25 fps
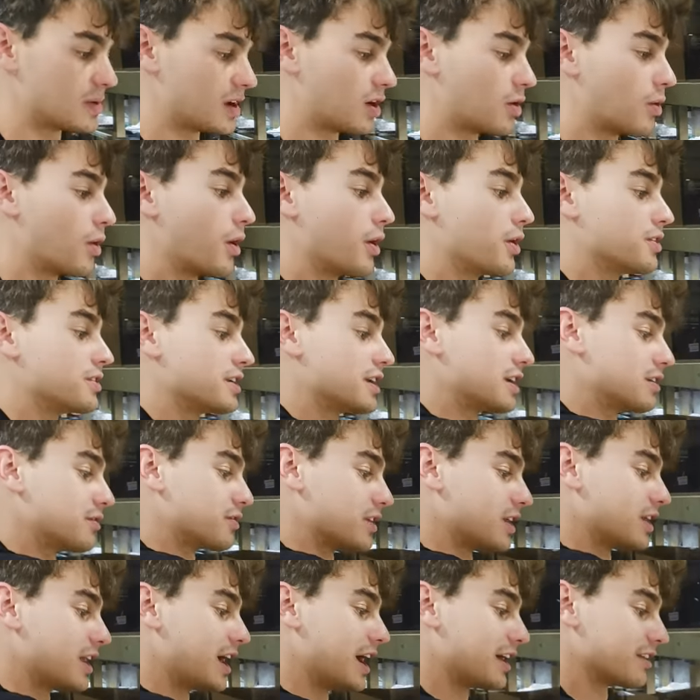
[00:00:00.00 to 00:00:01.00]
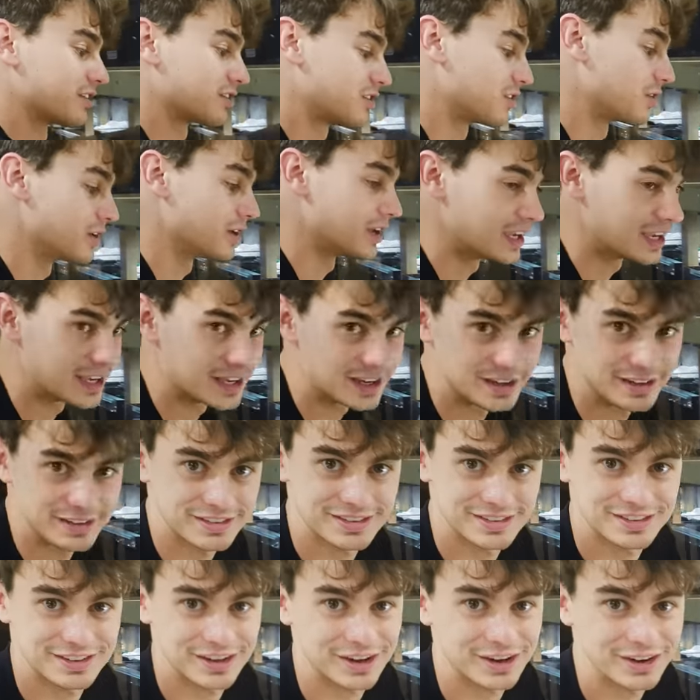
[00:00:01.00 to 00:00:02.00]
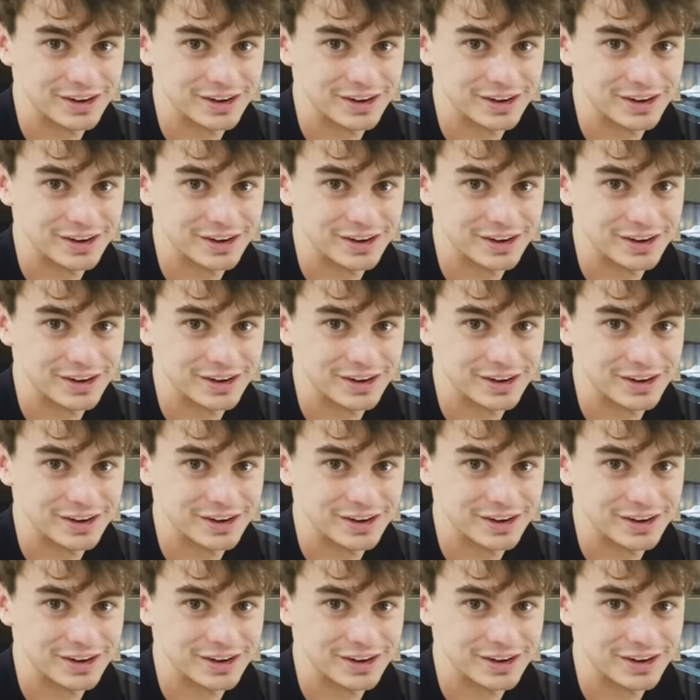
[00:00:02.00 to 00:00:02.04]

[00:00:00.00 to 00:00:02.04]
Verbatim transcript: been quarantined for the last two years. So.